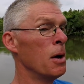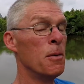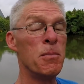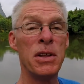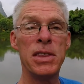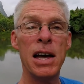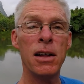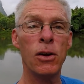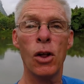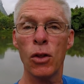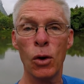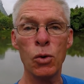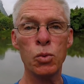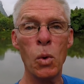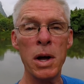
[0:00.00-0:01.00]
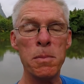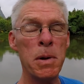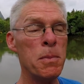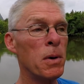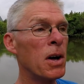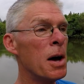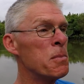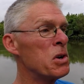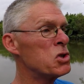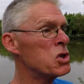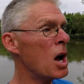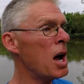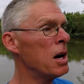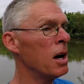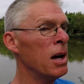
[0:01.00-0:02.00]
But then those white people come to
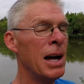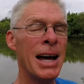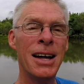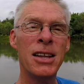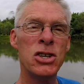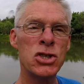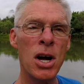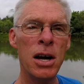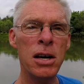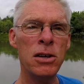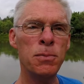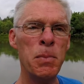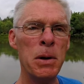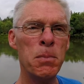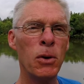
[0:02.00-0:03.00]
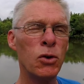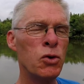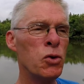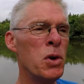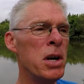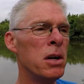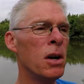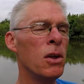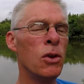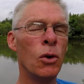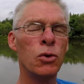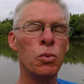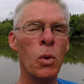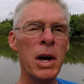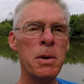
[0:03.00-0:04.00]
China, and the Chinese people treat
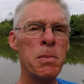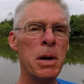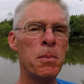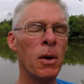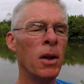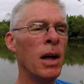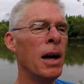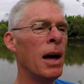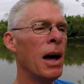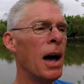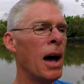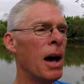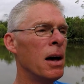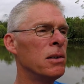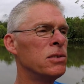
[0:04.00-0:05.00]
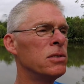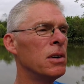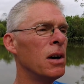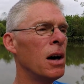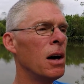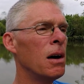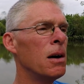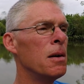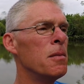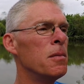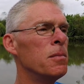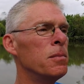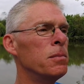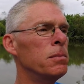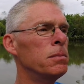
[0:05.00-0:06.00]
those white people as a
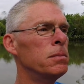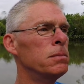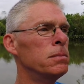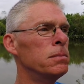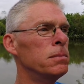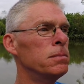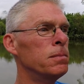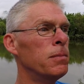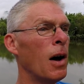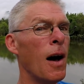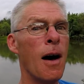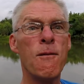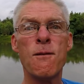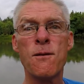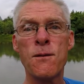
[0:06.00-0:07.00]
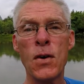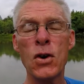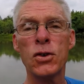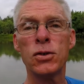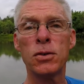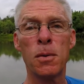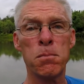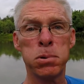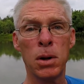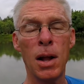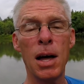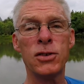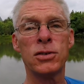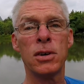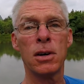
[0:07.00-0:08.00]

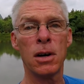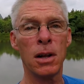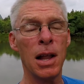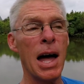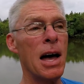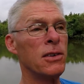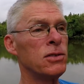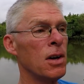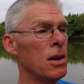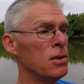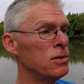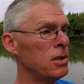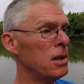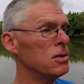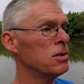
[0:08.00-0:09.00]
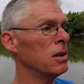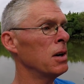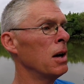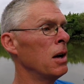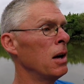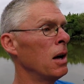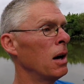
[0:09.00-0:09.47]
first-plus class citizen.